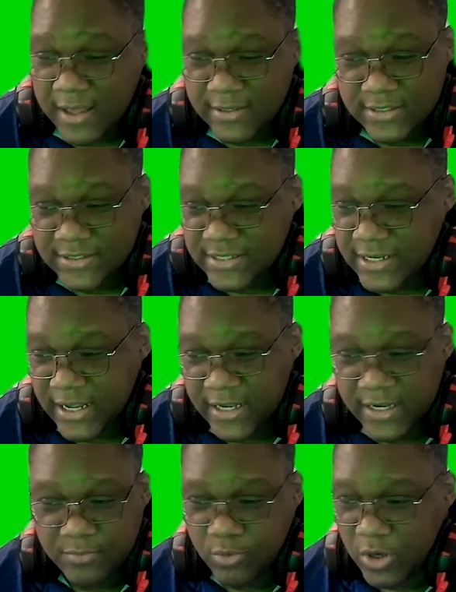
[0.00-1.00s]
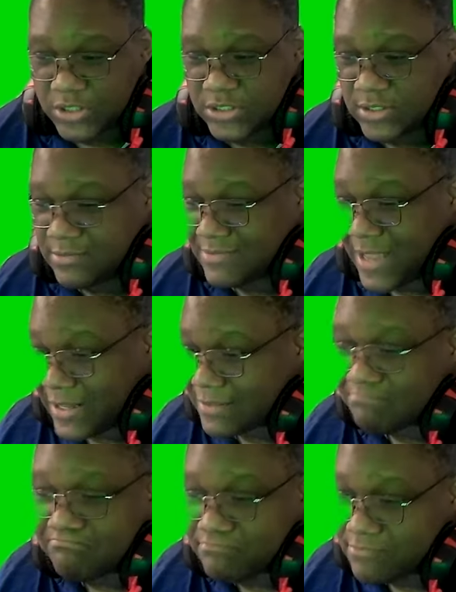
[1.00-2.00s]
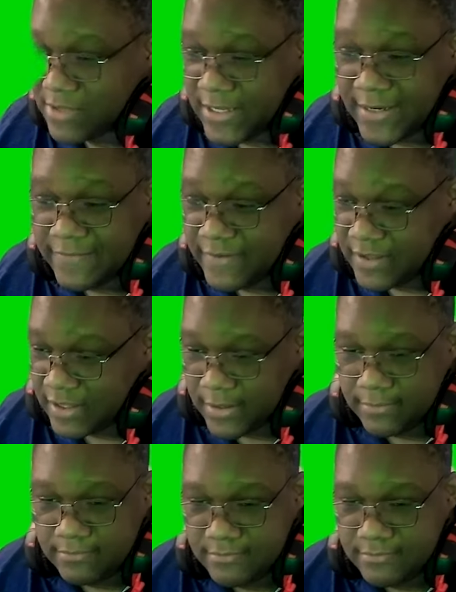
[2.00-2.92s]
just didn't end up watching, like loving it.